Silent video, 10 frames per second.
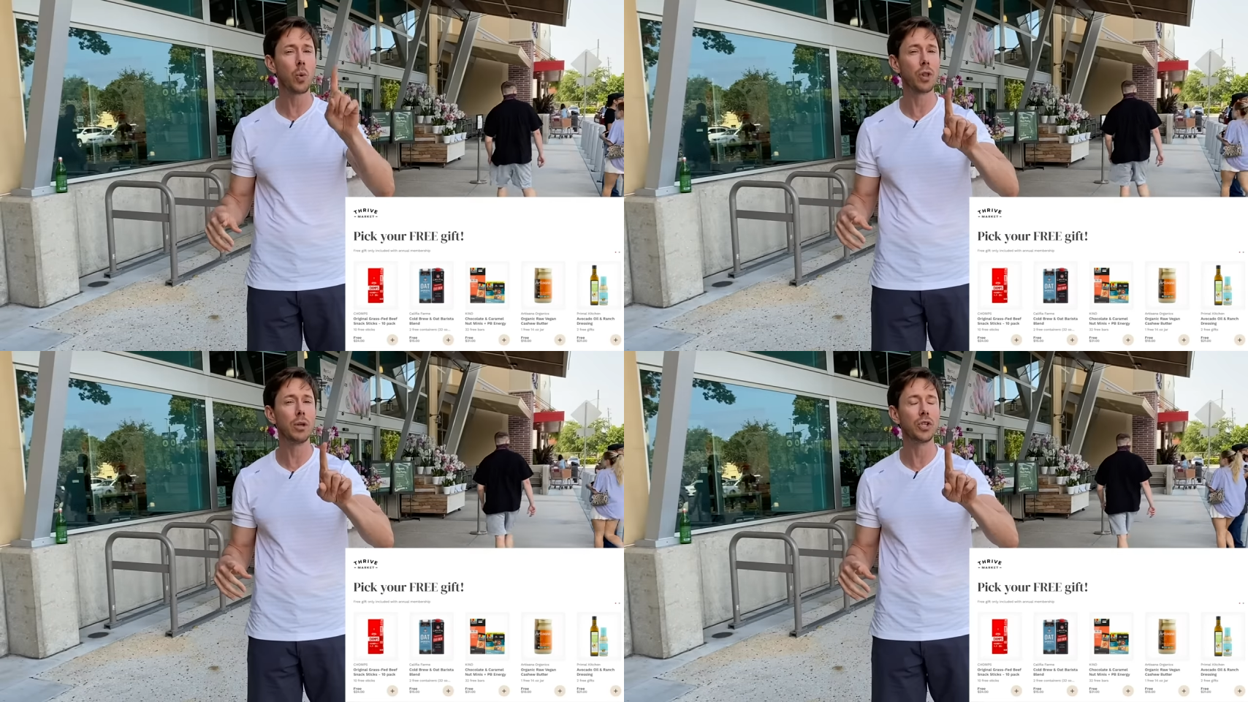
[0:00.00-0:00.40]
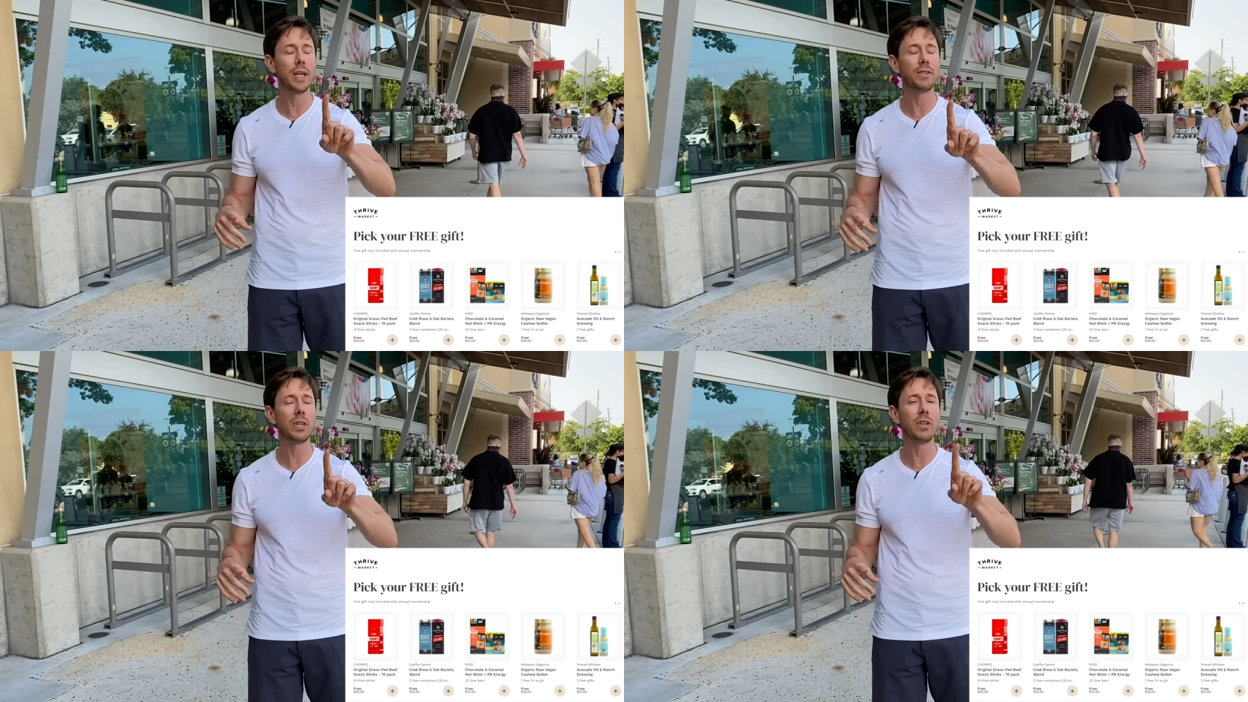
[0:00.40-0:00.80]
One of those
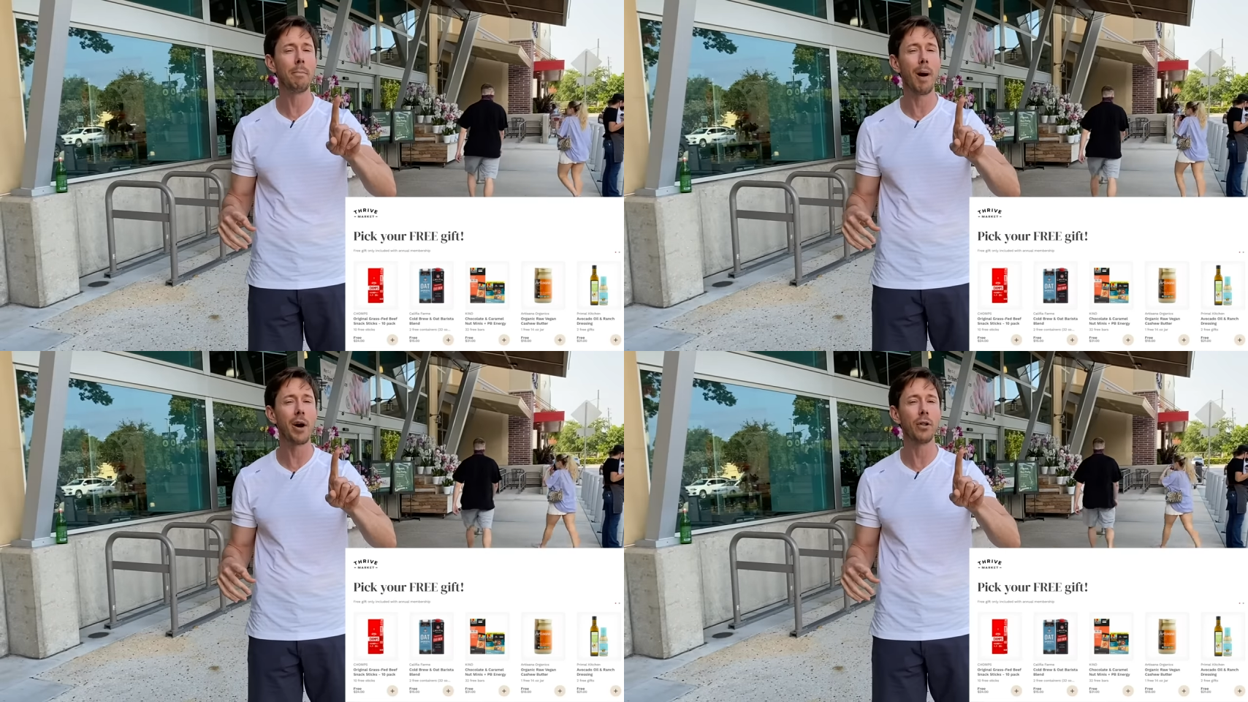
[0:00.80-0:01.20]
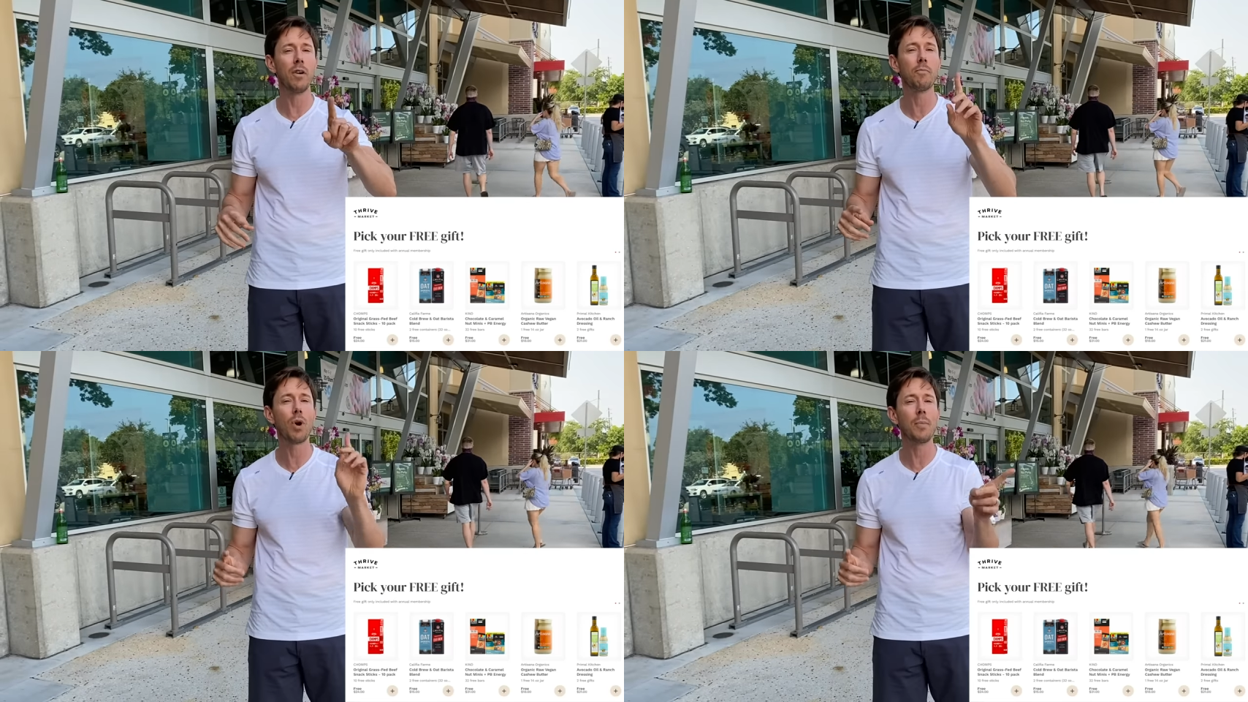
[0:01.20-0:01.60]
gifts is a bottle
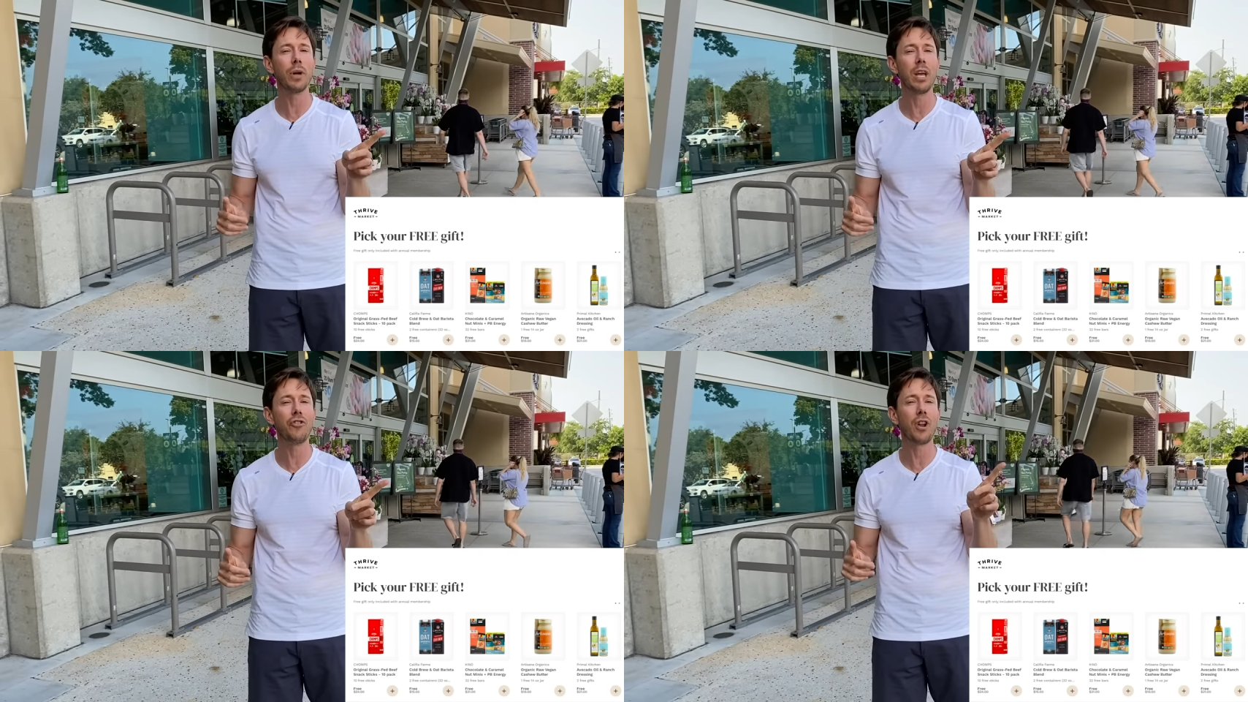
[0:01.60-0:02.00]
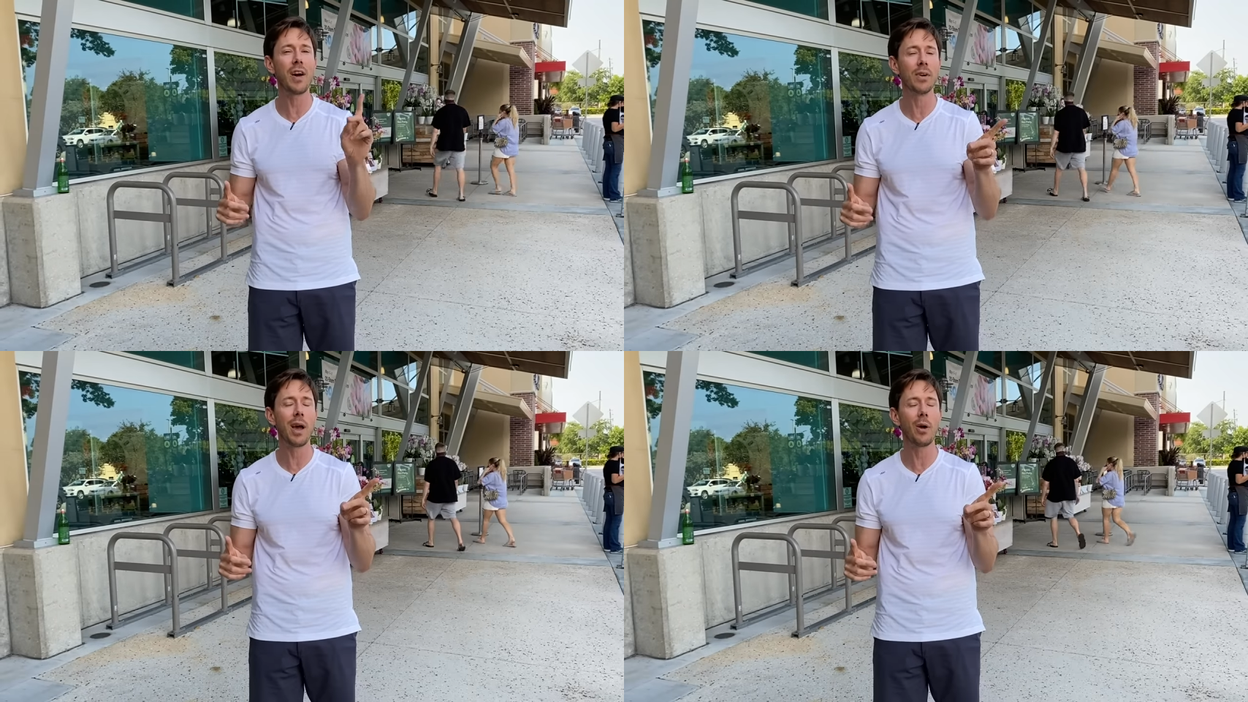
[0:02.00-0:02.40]
of Primal Kitchen
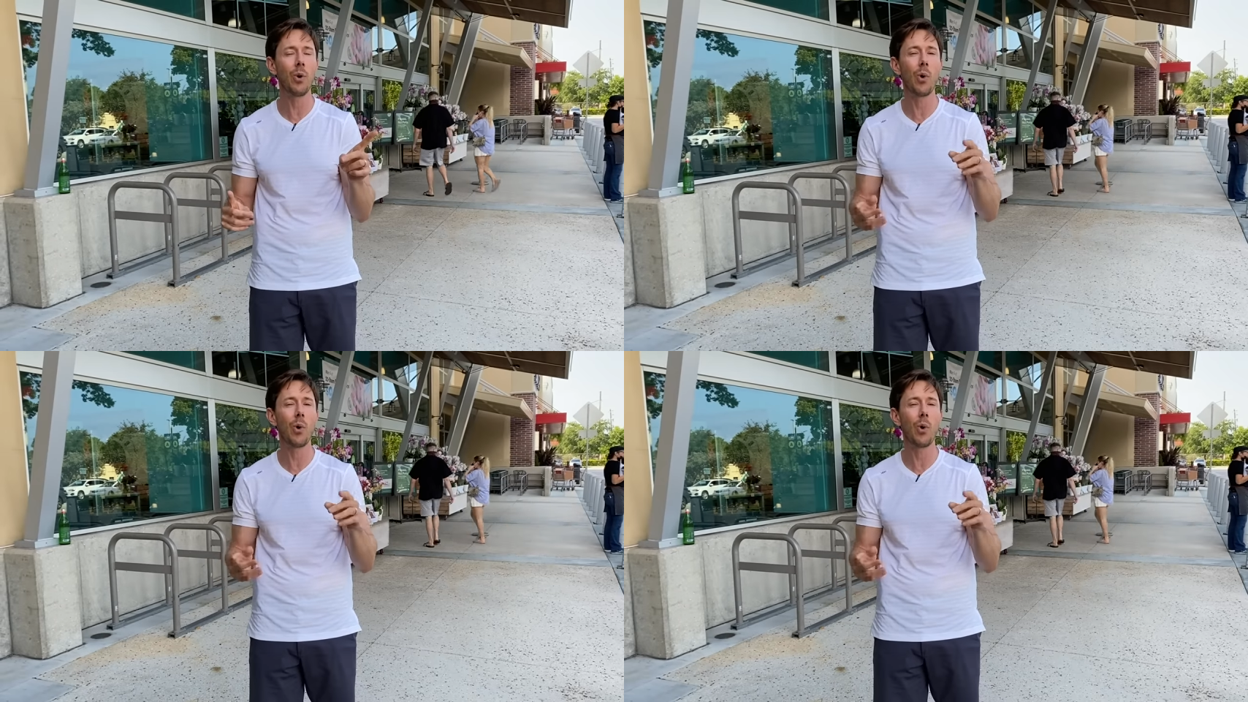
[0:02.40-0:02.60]
avocado